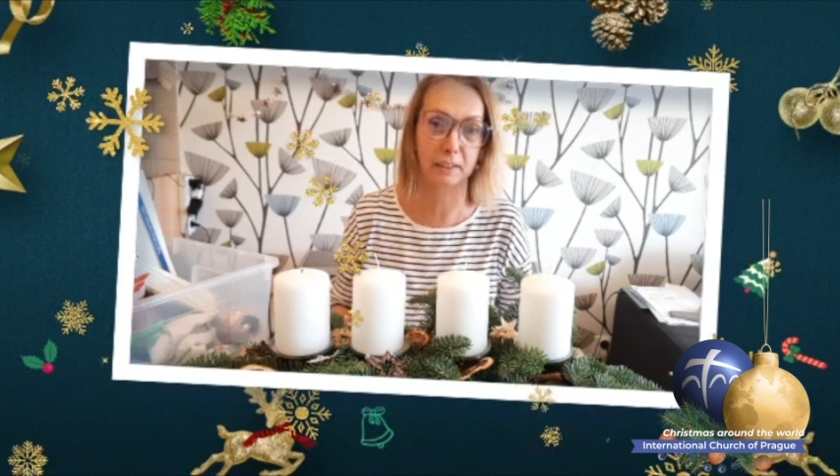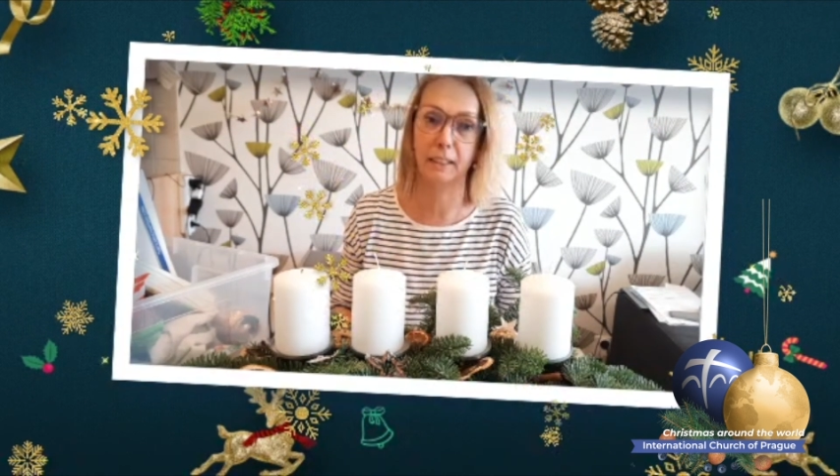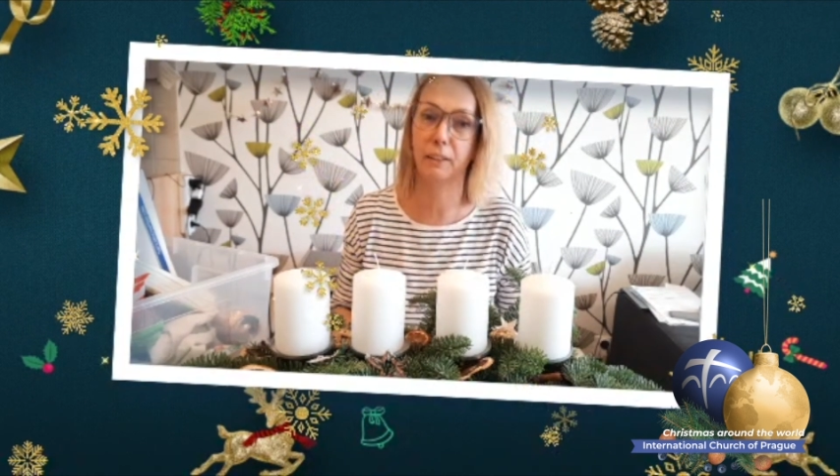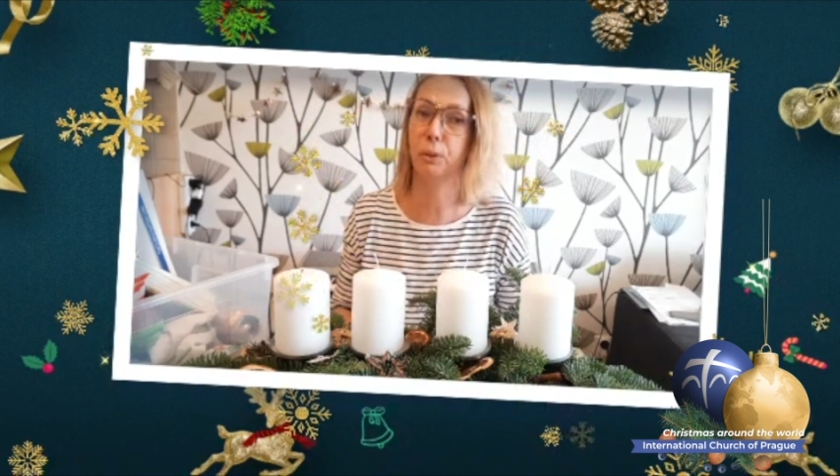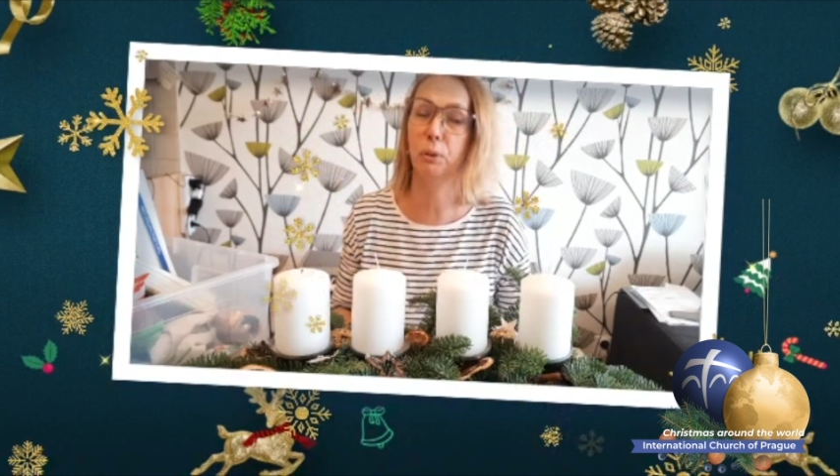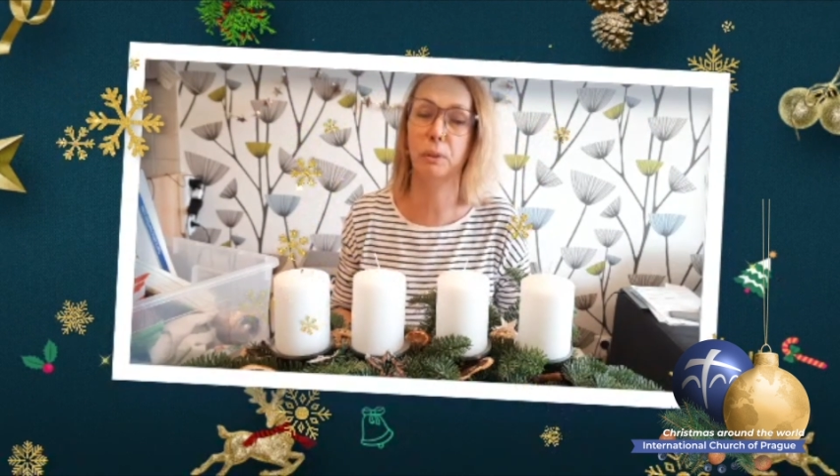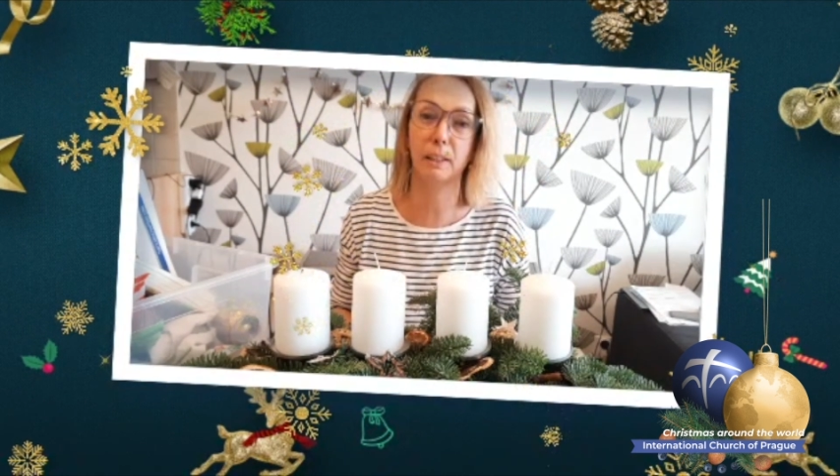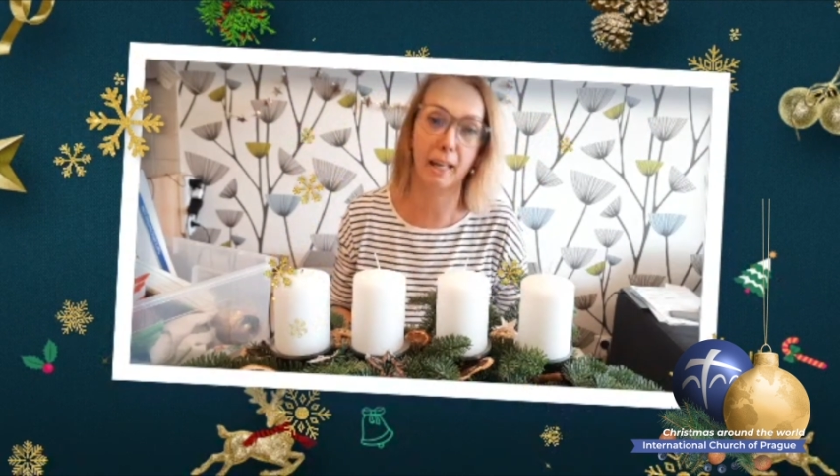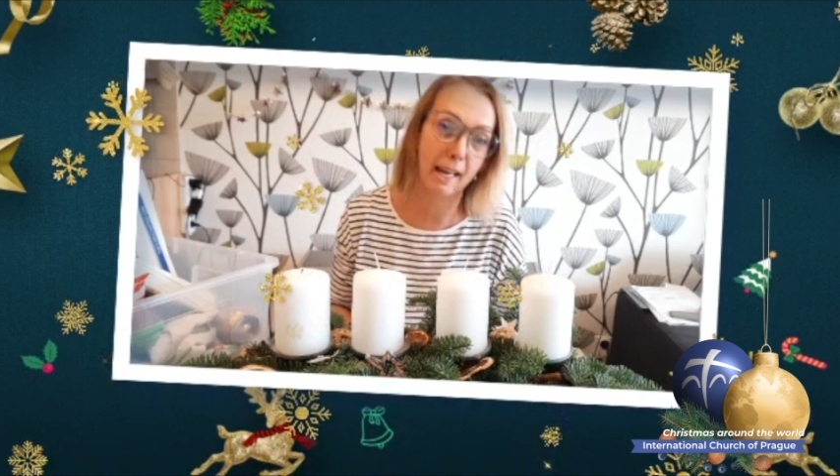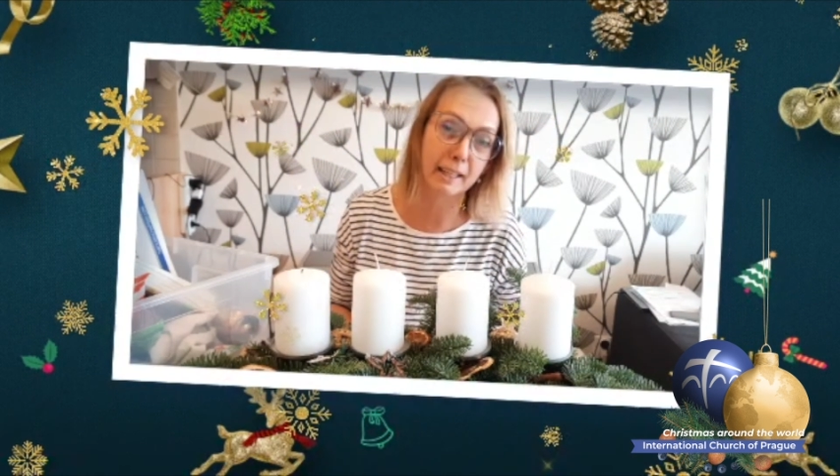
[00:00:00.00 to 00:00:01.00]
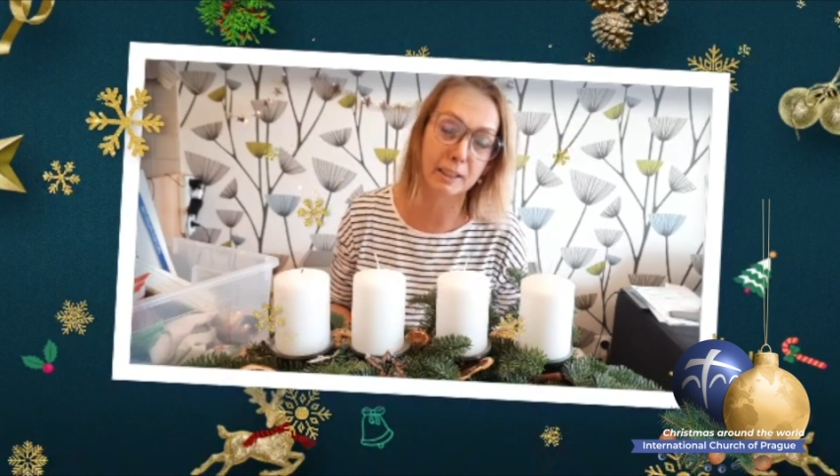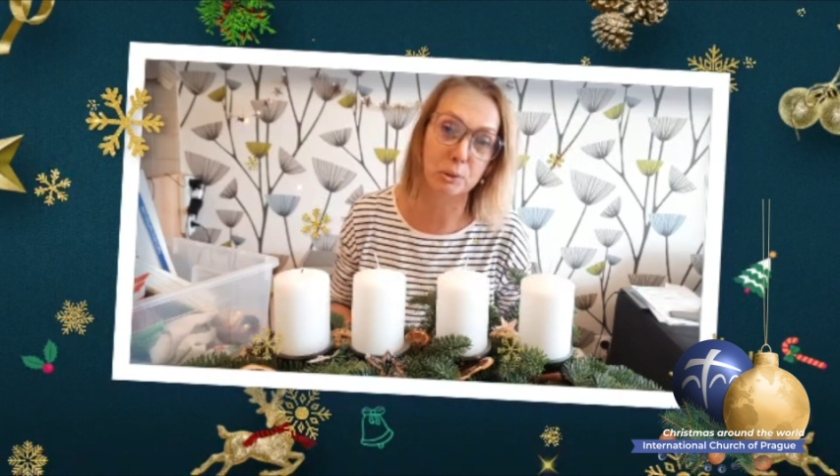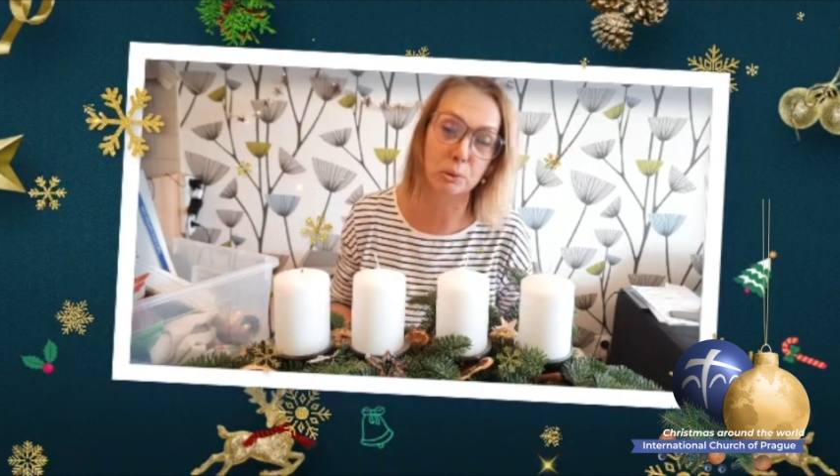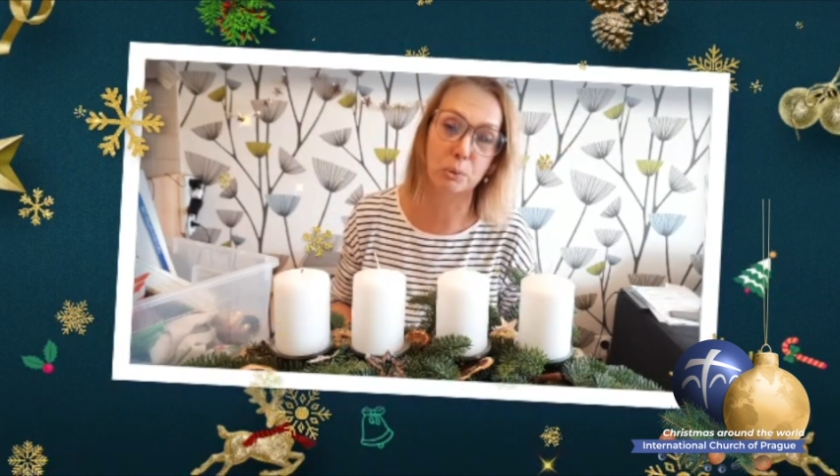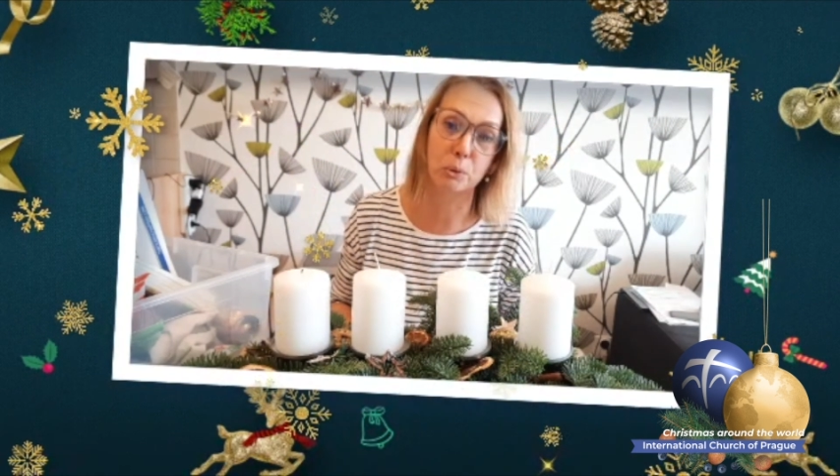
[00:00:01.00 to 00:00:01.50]
If you would like
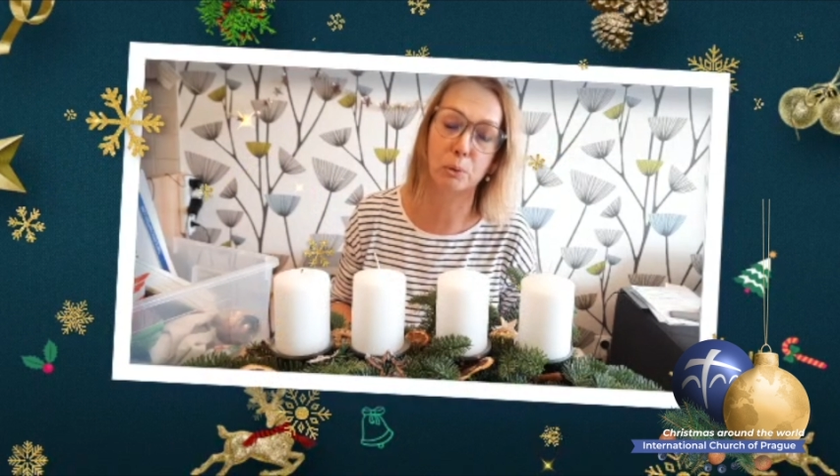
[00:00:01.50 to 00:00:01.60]
to